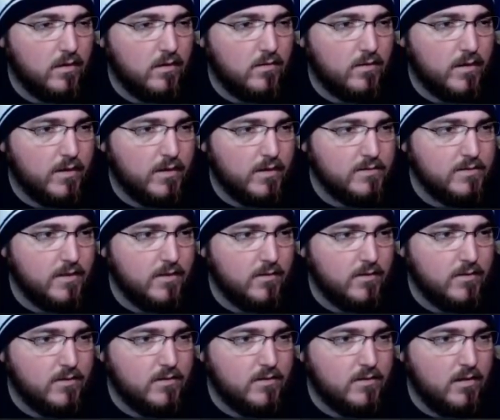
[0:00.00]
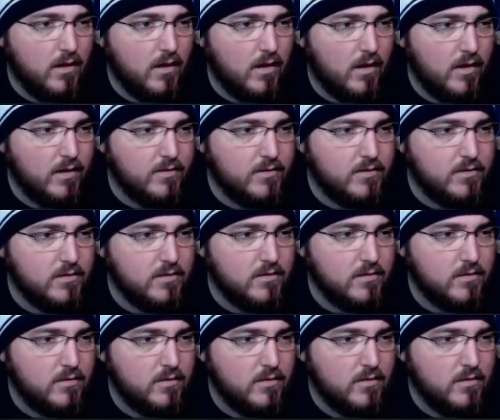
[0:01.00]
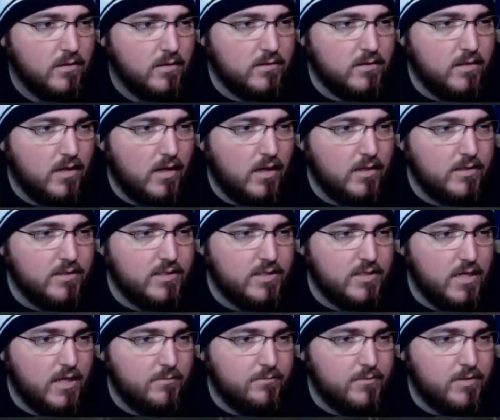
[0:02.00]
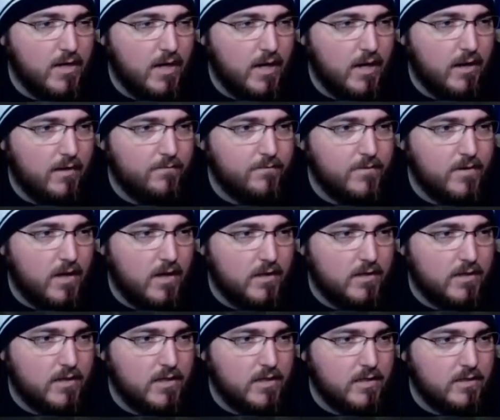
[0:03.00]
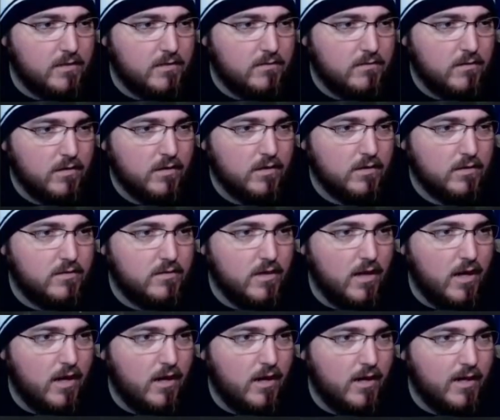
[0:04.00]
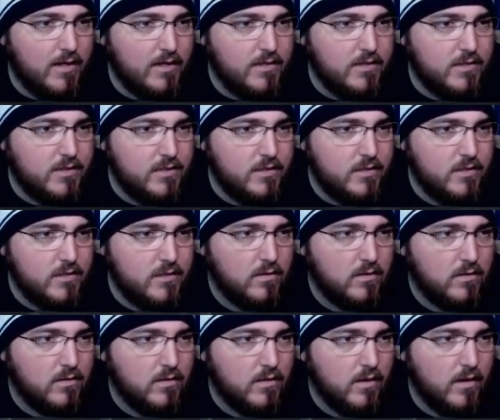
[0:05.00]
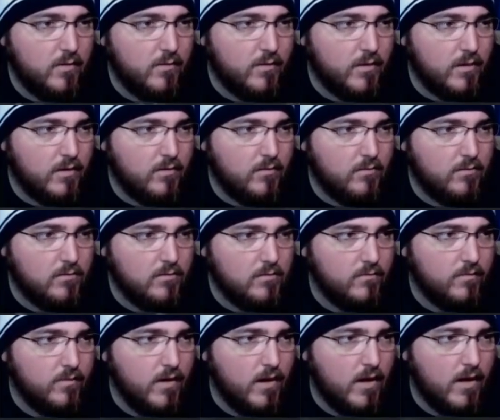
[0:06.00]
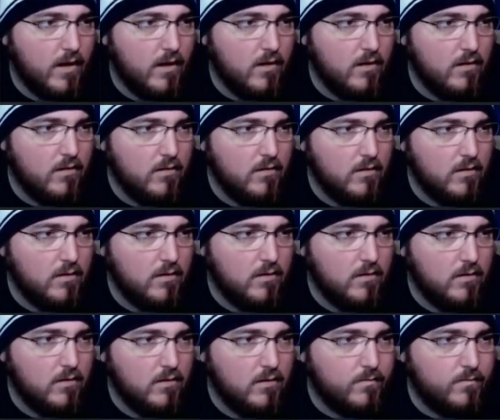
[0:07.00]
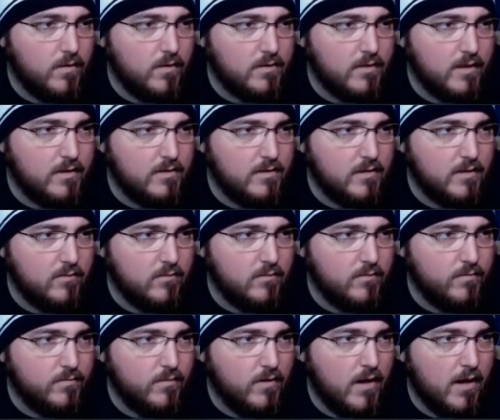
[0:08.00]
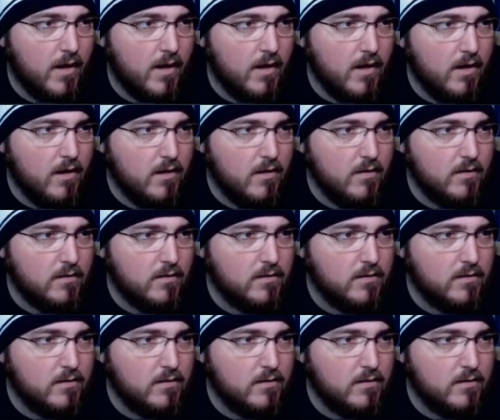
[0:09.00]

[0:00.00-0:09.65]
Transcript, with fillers: Okay, that's how I dodge. Dodge, dip, dive, duck, and dodge! There we go. Fire. Fuck that thing with fire.